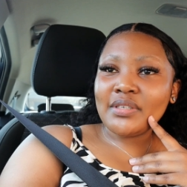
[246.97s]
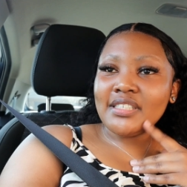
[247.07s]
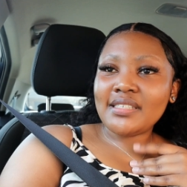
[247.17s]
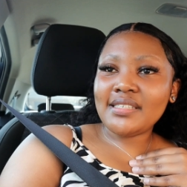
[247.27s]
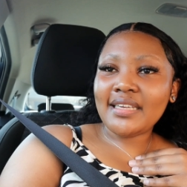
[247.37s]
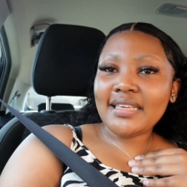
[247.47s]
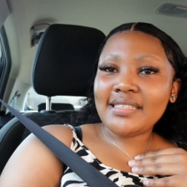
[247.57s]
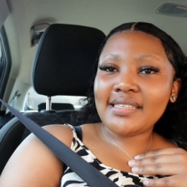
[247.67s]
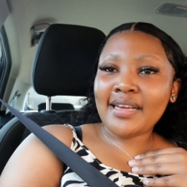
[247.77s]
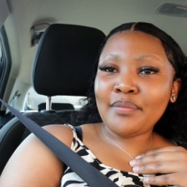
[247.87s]
just in
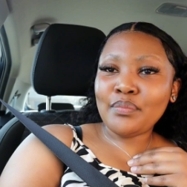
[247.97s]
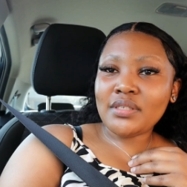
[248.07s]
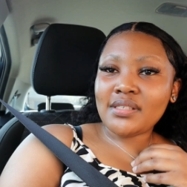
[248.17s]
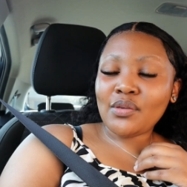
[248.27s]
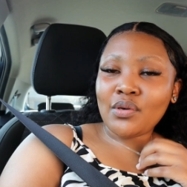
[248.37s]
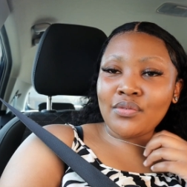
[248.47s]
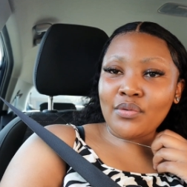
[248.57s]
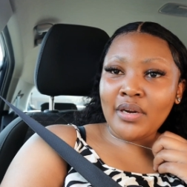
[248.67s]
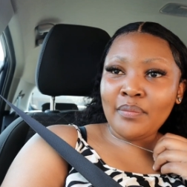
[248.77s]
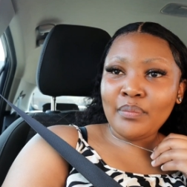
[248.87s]
case I miss the
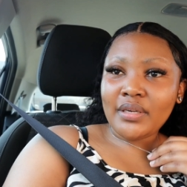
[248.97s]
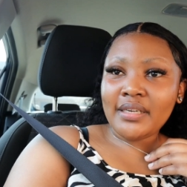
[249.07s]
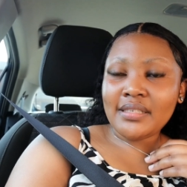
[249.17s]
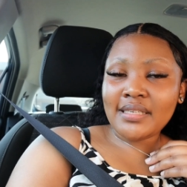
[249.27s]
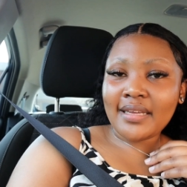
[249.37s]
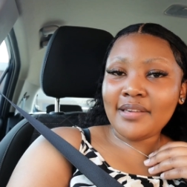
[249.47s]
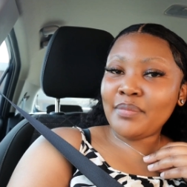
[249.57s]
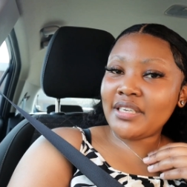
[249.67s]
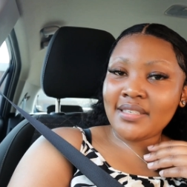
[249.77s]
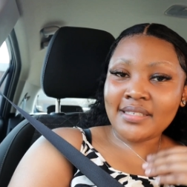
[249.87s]
off-ramp, at least I can
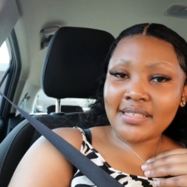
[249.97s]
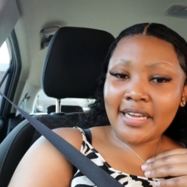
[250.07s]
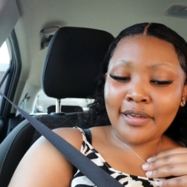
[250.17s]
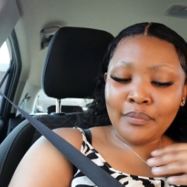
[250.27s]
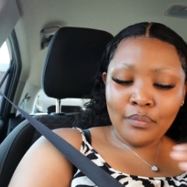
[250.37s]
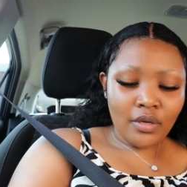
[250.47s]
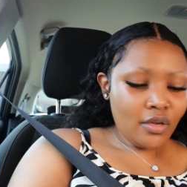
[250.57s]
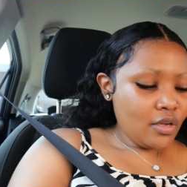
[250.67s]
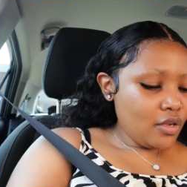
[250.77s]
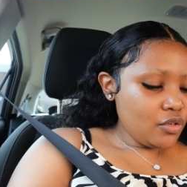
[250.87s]
make it in time
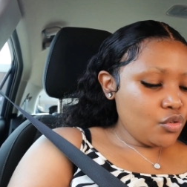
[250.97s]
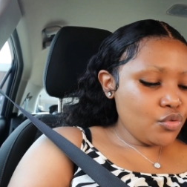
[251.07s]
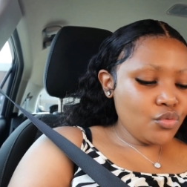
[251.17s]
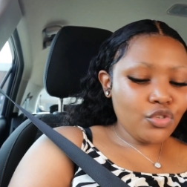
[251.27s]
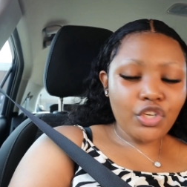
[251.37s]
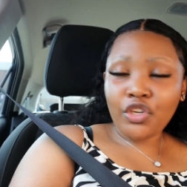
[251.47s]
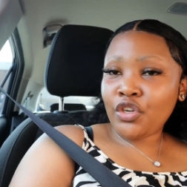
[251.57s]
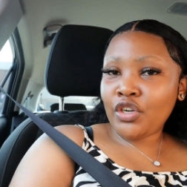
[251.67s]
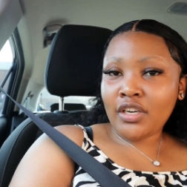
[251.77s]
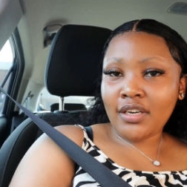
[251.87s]
to
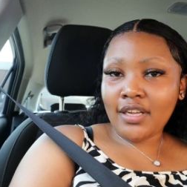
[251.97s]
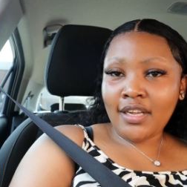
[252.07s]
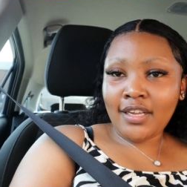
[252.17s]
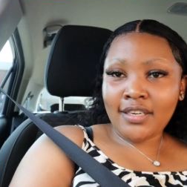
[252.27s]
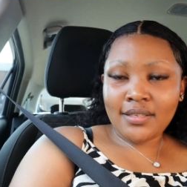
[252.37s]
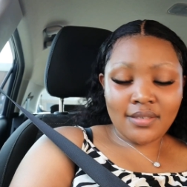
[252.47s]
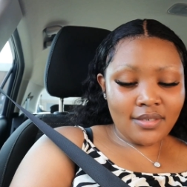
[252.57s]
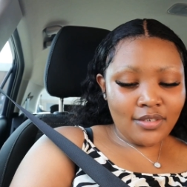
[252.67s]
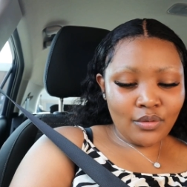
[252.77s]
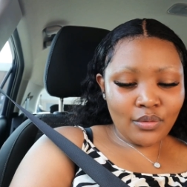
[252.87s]
turn and,
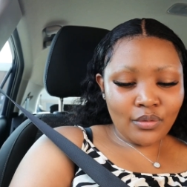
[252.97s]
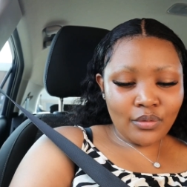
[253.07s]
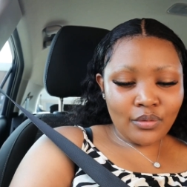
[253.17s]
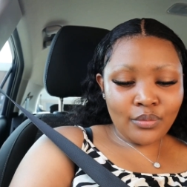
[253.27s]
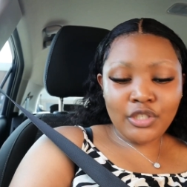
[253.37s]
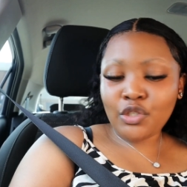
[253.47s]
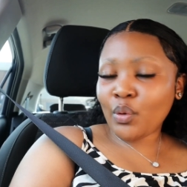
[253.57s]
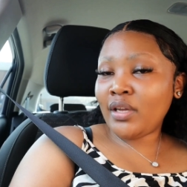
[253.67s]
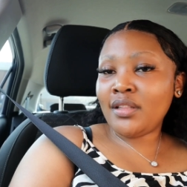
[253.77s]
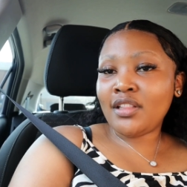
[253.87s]
you know,
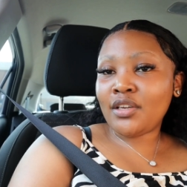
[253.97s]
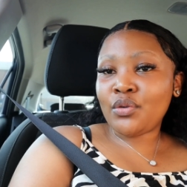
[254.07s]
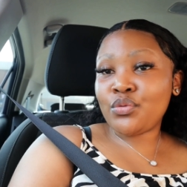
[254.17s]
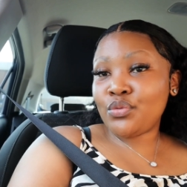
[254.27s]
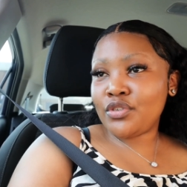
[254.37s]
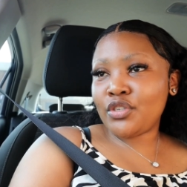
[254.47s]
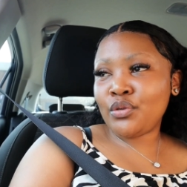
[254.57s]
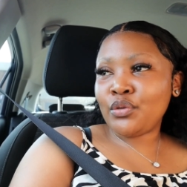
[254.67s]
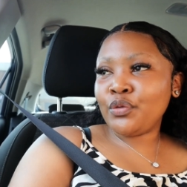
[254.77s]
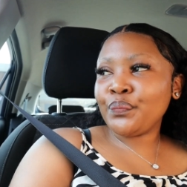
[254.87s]
rejoin the route, you
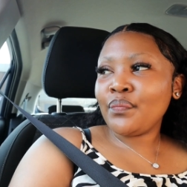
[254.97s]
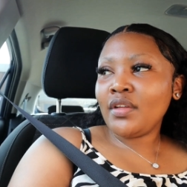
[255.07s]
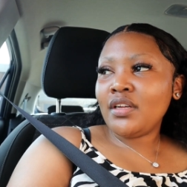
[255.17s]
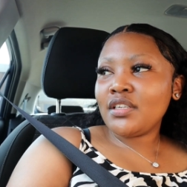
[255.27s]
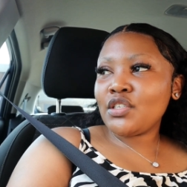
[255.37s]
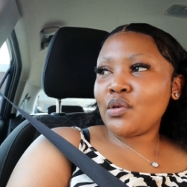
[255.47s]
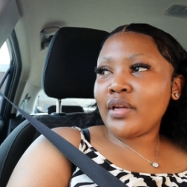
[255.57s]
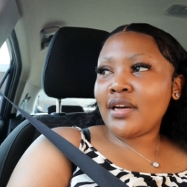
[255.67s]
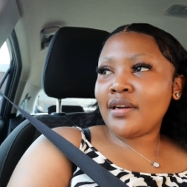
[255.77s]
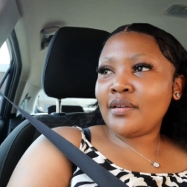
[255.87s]
know. So
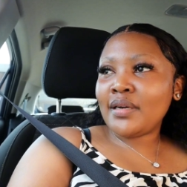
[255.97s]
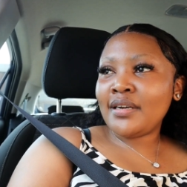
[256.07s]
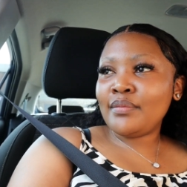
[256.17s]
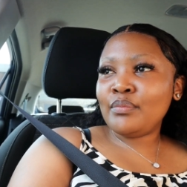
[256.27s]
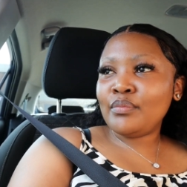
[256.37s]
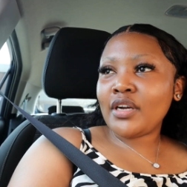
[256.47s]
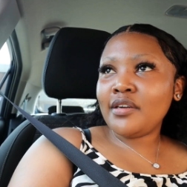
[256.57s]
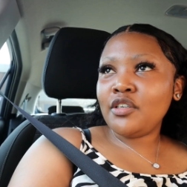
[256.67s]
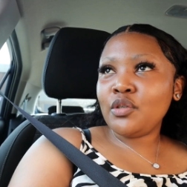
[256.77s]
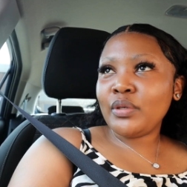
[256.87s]
yeah, I'm
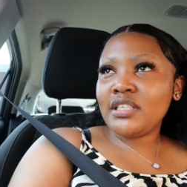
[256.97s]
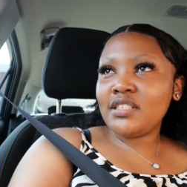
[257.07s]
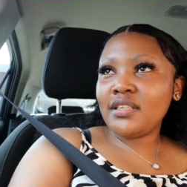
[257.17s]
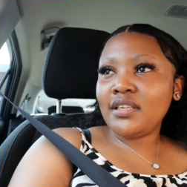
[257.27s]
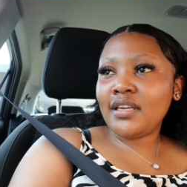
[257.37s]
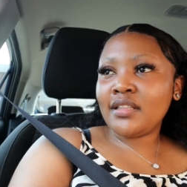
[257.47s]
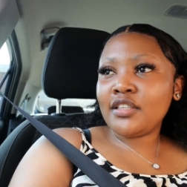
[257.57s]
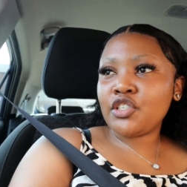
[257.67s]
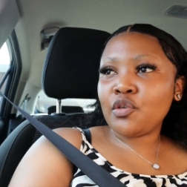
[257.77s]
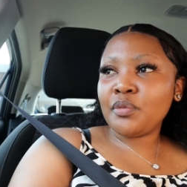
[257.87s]
currently waiting here at the
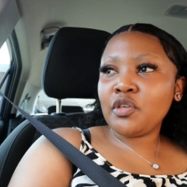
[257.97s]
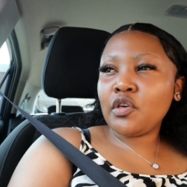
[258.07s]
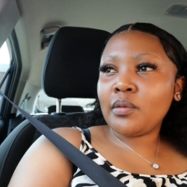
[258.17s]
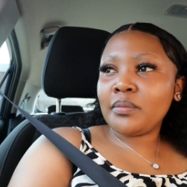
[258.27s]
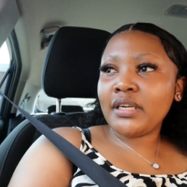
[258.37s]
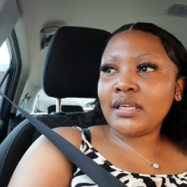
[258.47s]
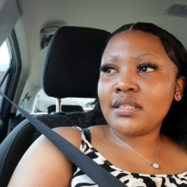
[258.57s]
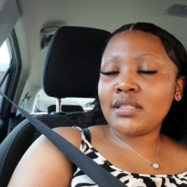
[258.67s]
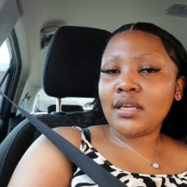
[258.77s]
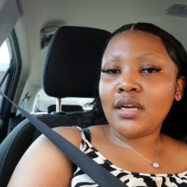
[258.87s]
shopping complex.